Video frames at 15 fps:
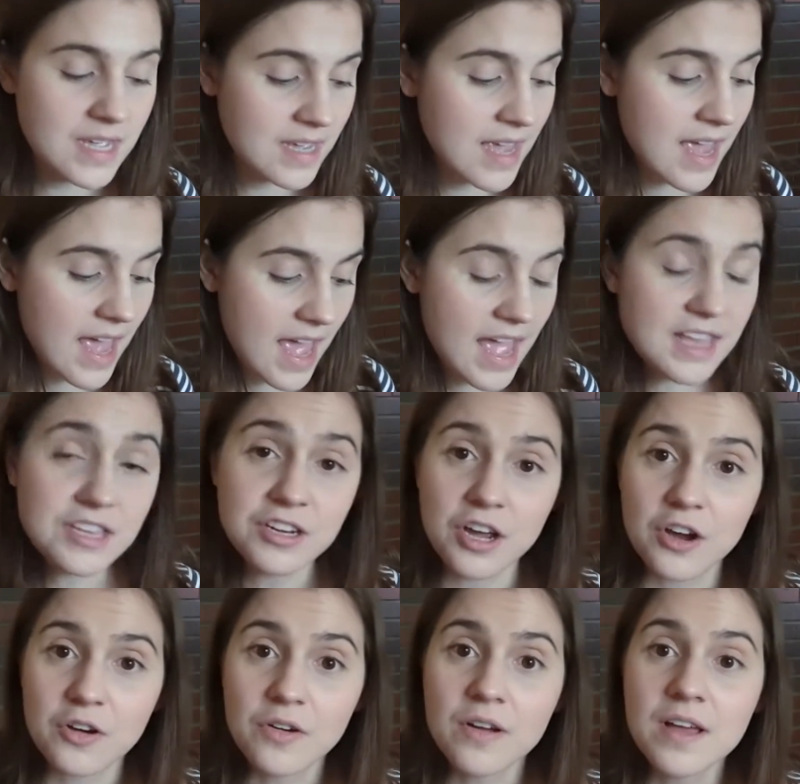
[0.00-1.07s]
me. And you
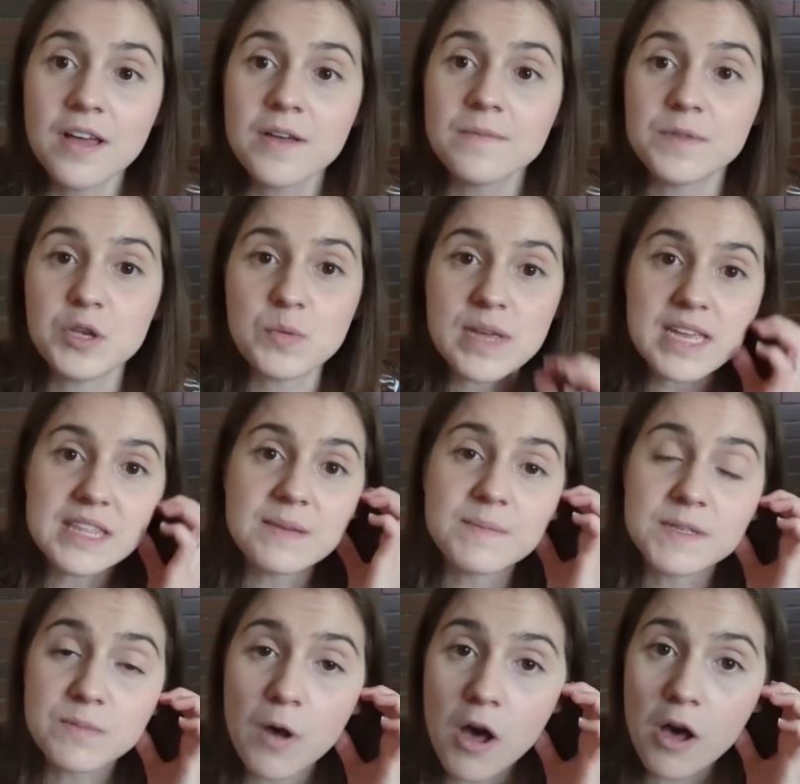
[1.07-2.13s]
know, you eat them
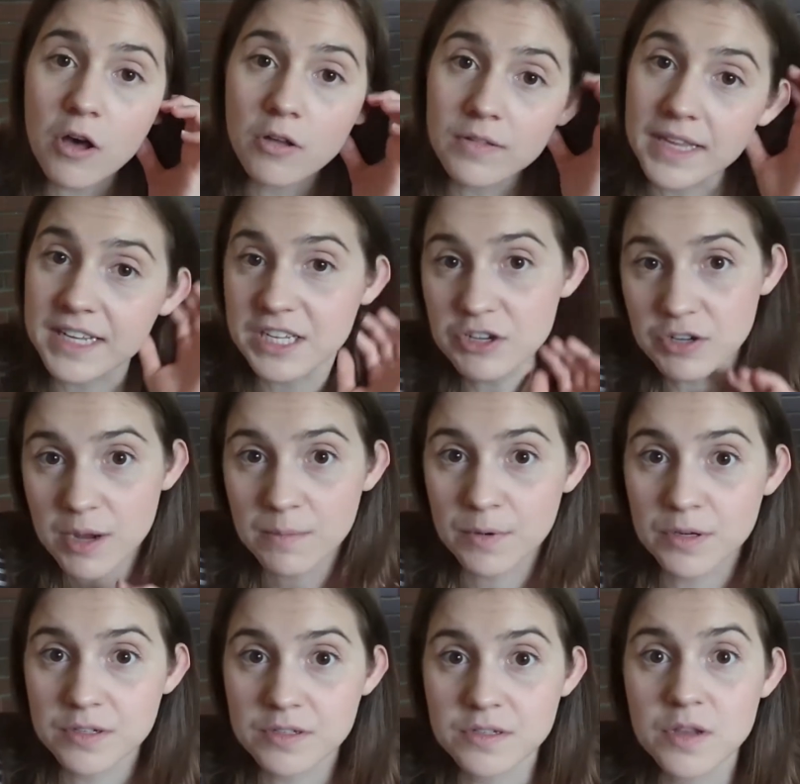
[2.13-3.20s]
small like
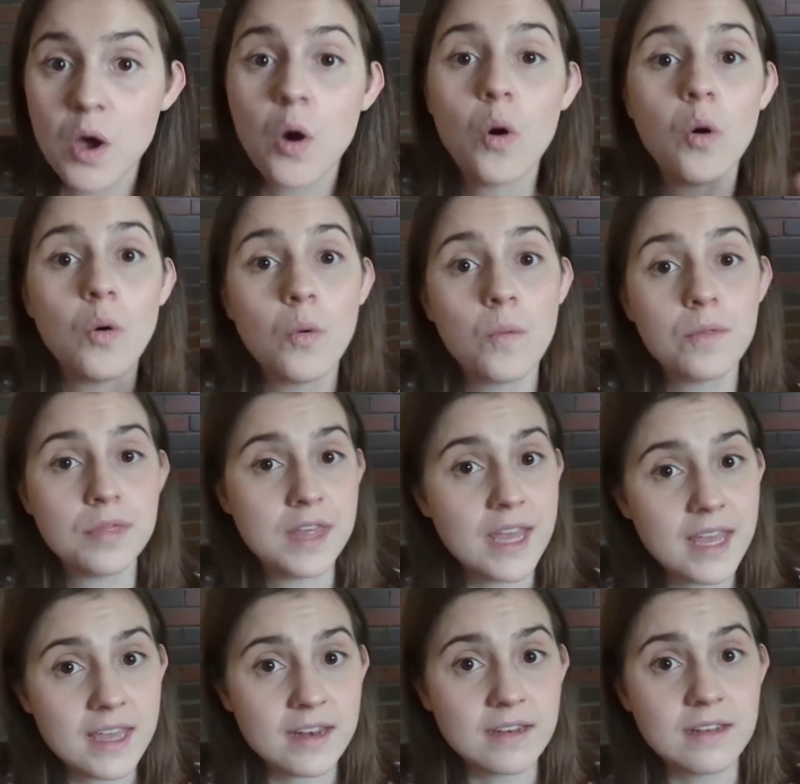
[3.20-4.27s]
cucumbers,
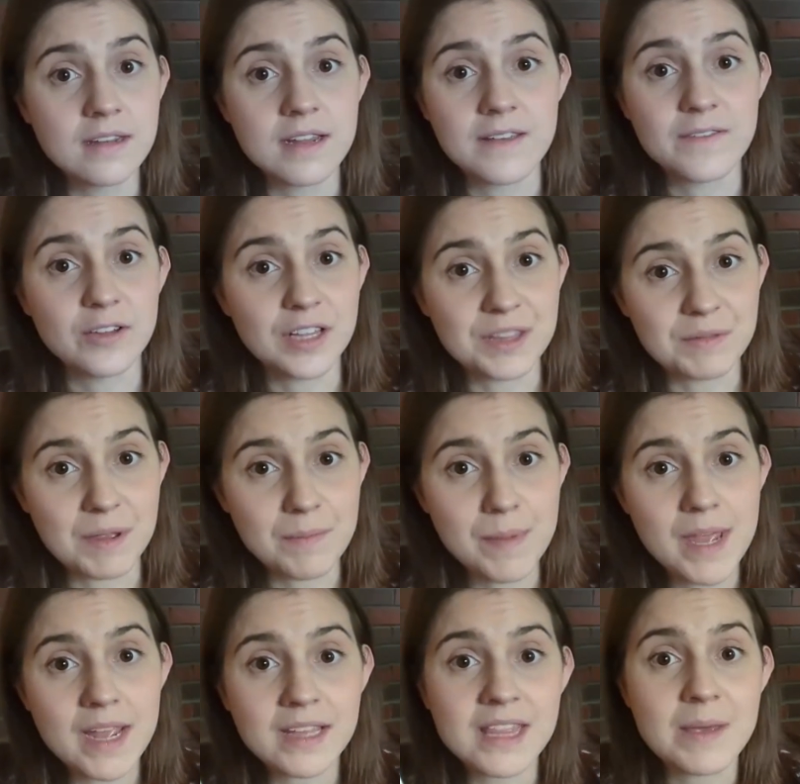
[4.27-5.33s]
then if you let them get
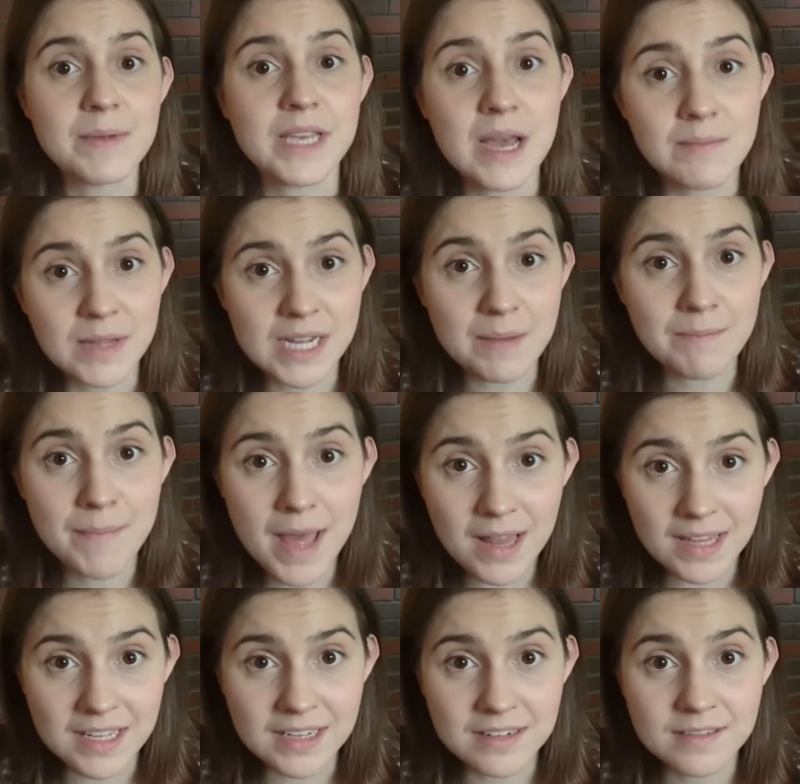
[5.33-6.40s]
big, they become like a
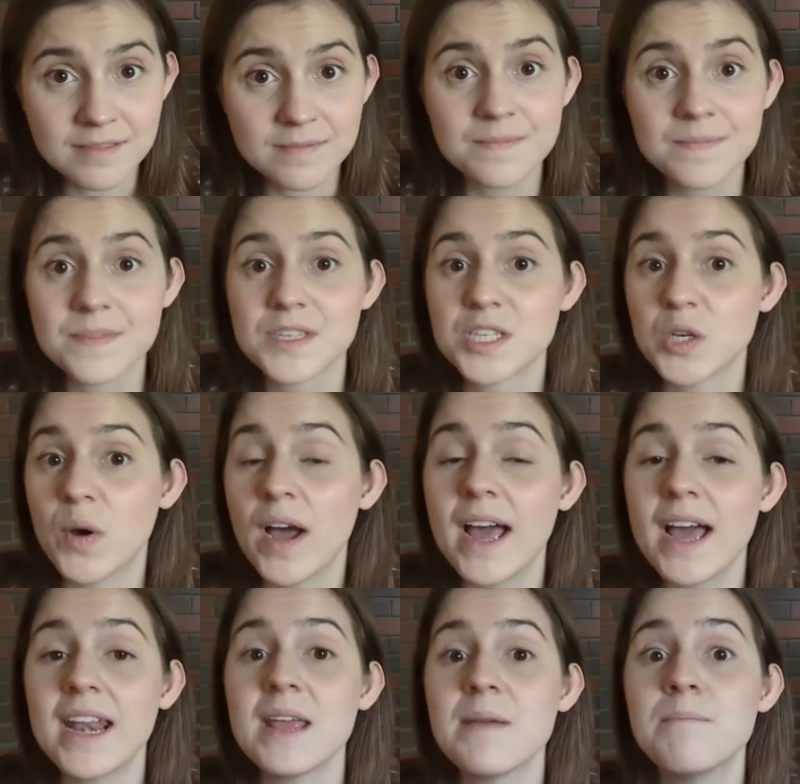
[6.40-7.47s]
melon. So I
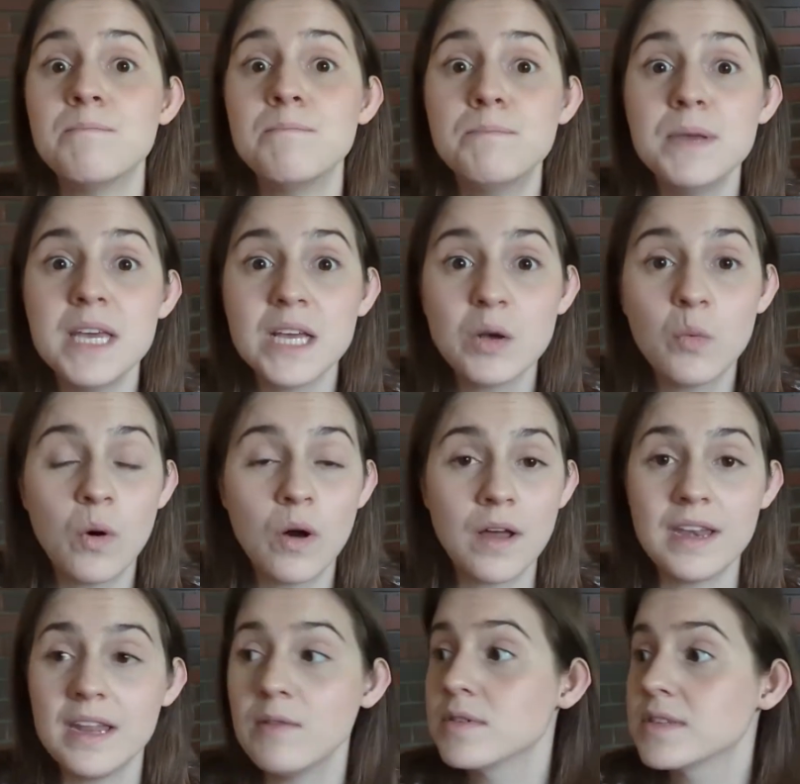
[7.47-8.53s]
had a big
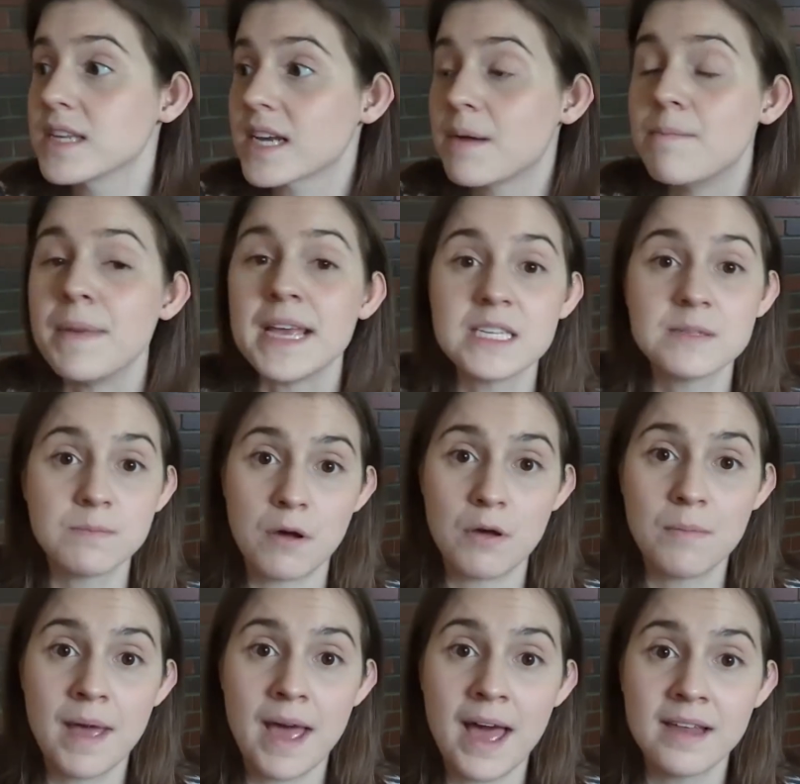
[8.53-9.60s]
one. It was like a
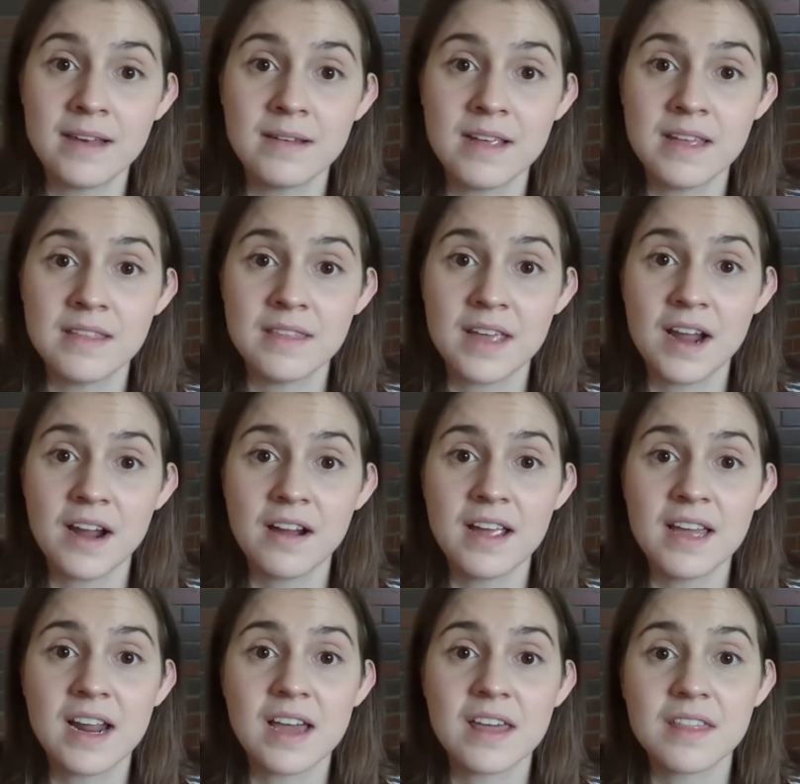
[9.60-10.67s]
baseball bat in there.
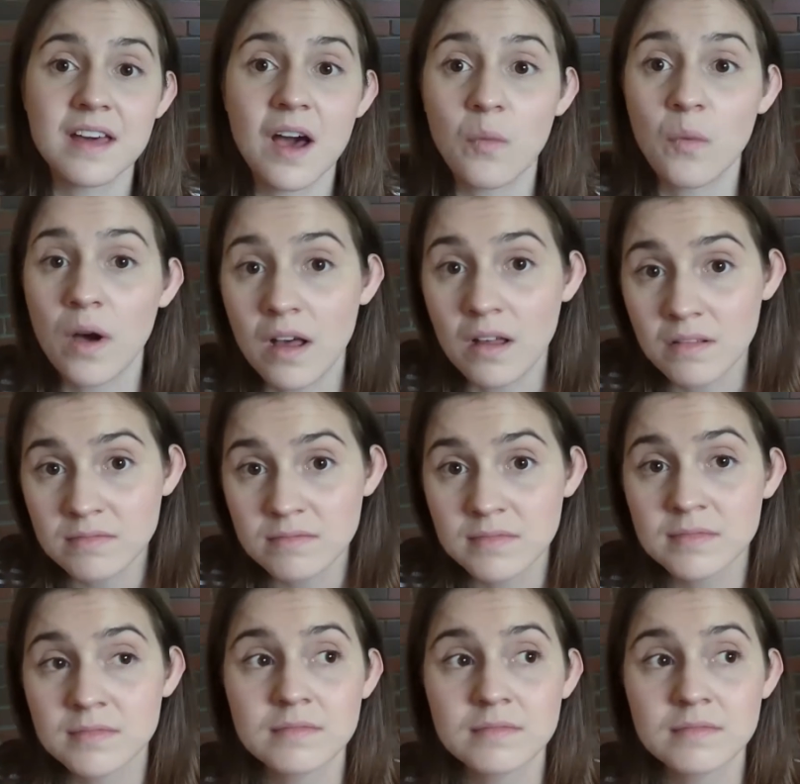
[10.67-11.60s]
And I thought, well,